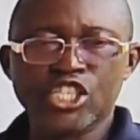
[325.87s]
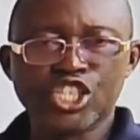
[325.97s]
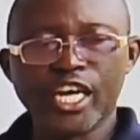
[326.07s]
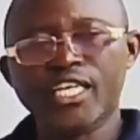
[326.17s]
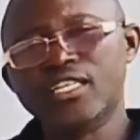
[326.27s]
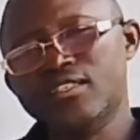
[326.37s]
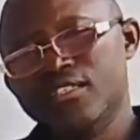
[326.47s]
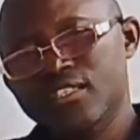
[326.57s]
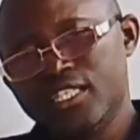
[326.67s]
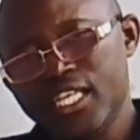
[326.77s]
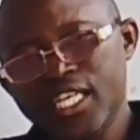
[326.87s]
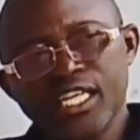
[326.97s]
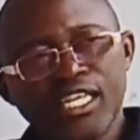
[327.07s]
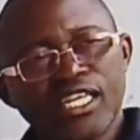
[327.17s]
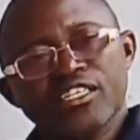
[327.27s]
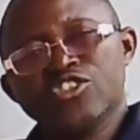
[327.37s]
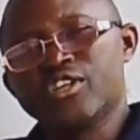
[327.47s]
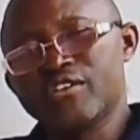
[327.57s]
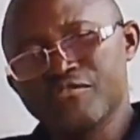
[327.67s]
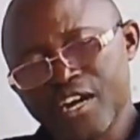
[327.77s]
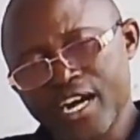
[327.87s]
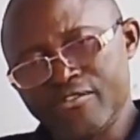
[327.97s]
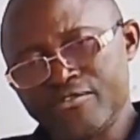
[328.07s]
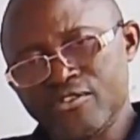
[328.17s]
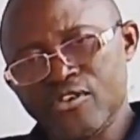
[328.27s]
check the drain valve.